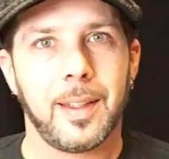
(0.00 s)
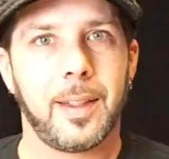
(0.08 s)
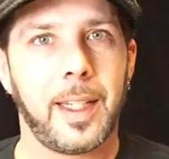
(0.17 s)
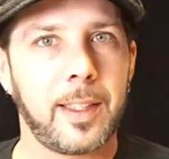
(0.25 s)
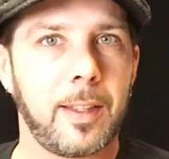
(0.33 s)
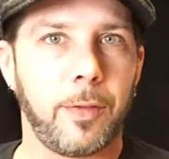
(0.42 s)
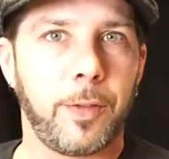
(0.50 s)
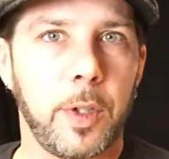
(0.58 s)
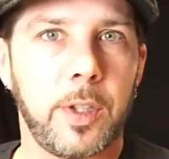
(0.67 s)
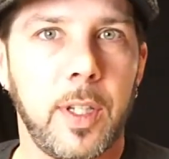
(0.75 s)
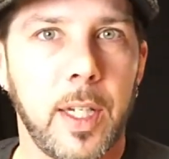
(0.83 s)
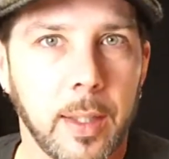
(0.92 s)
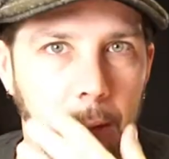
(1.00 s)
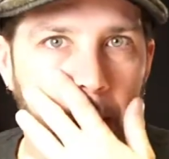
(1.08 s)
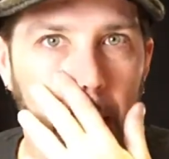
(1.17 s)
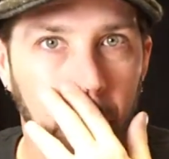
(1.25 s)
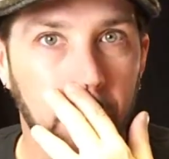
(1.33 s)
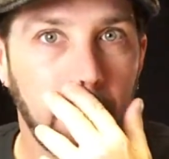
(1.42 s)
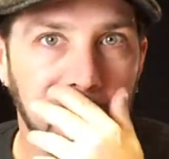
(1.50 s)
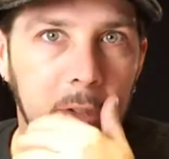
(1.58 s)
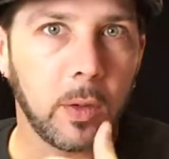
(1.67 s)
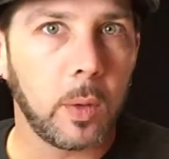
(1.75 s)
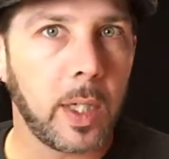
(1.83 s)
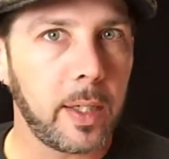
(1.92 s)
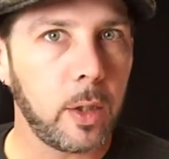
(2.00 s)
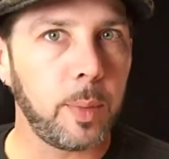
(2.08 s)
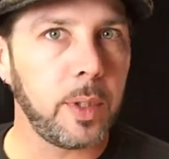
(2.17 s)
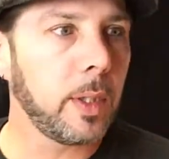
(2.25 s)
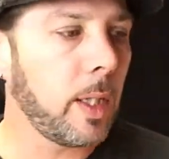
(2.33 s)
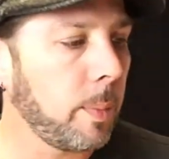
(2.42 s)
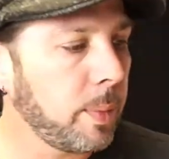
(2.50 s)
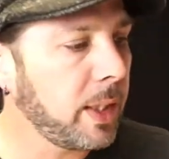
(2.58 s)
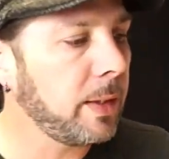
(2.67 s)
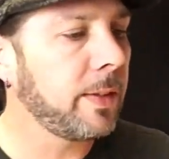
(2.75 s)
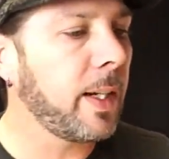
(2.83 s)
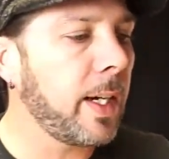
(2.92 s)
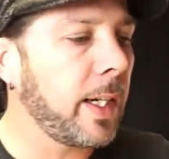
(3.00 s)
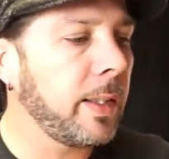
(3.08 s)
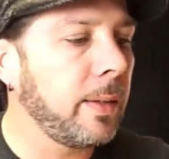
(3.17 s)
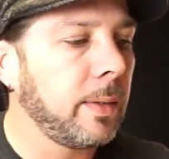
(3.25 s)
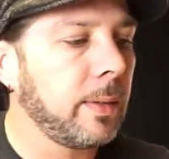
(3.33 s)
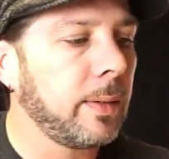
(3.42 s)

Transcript: That's the first thing. Okay, so when I open it up, inside